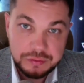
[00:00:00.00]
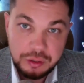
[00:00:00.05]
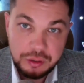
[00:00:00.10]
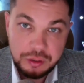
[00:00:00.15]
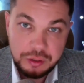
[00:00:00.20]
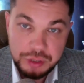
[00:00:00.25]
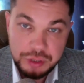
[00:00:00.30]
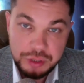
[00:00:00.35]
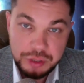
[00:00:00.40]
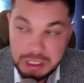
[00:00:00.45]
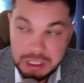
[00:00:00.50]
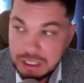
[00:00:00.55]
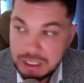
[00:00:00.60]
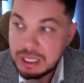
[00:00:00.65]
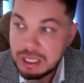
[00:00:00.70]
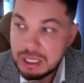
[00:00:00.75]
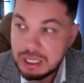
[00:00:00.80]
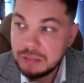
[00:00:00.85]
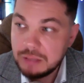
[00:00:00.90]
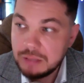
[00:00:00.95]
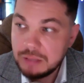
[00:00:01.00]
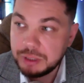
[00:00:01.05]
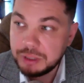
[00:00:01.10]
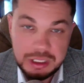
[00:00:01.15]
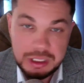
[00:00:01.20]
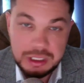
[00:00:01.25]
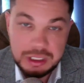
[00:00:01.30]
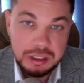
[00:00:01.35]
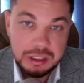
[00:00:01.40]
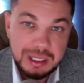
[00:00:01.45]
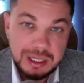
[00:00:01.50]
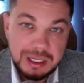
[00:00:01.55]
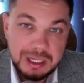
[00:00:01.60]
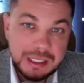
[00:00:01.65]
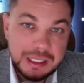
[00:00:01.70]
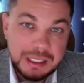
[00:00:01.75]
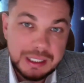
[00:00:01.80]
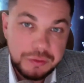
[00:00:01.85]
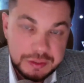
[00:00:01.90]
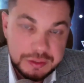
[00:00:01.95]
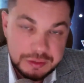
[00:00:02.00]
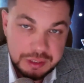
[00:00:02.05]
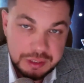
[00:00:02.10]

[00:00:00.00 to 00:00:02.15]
efforts to make sure that